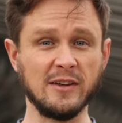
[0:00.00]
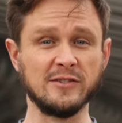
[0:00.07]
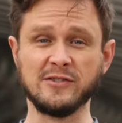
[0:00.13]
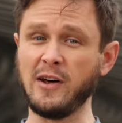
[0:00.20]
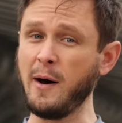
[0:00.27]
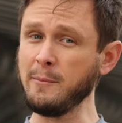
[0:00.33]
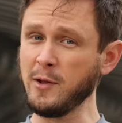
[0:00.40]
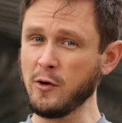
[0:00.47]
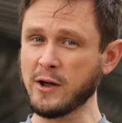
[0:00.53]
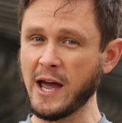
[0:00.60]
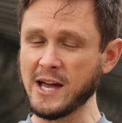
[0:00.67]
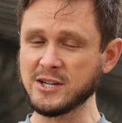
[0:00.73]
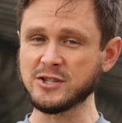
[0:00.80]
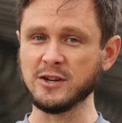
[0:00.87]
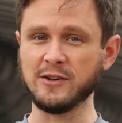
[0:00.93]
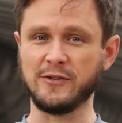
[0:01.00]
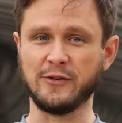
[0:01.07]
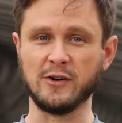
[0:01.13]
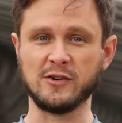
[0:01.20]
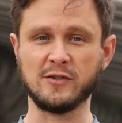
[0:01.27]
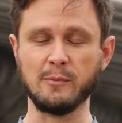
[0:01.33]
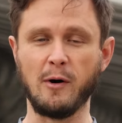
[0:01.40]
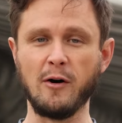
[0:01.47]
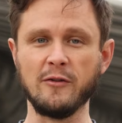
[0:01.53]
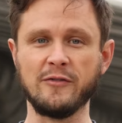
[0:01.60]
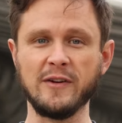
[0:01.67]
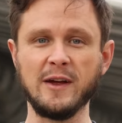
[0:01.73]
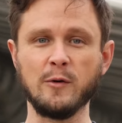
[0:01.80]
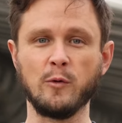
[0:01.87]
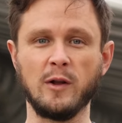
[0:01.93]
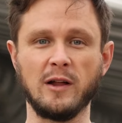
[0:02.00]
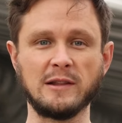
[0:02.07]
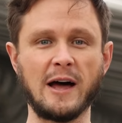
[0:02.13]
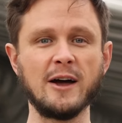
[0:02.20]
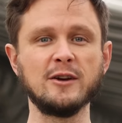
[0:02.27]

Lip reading: Some locations for a small fee will allow